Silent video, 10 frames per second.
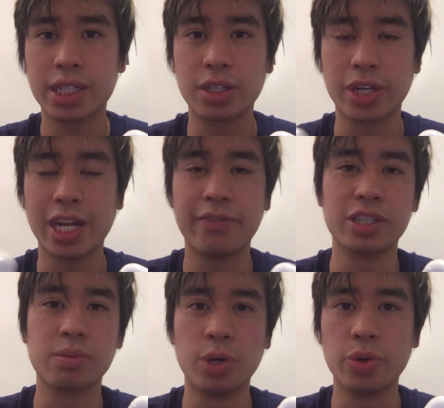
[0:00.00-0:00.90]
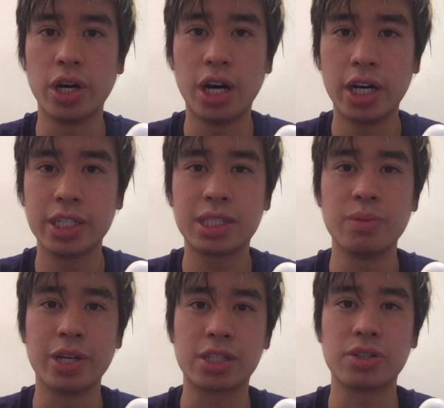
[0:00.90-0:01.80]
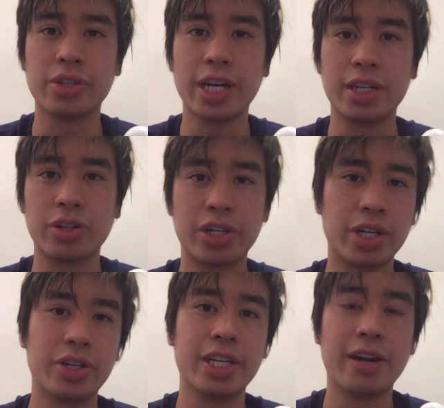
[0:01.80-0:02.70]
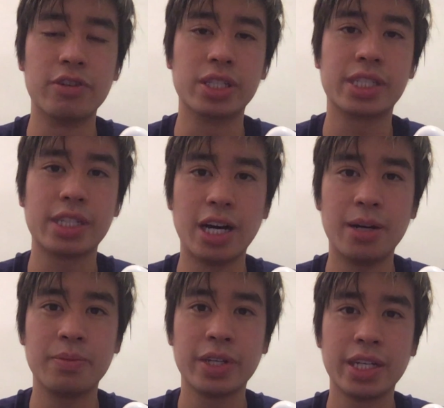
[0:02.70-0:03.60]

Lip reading: you can have this mode on to make sure that you're hearing every stop.